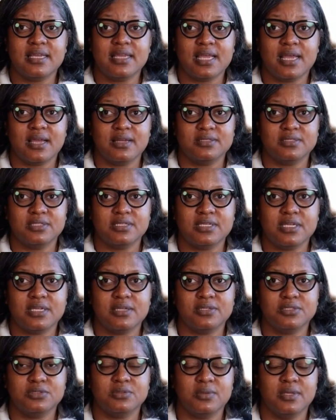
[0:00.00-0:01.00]
calendar
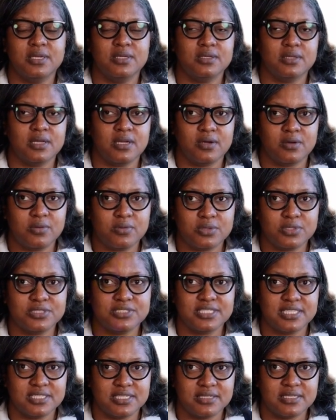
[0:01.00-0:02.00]
here as well. We'll send a.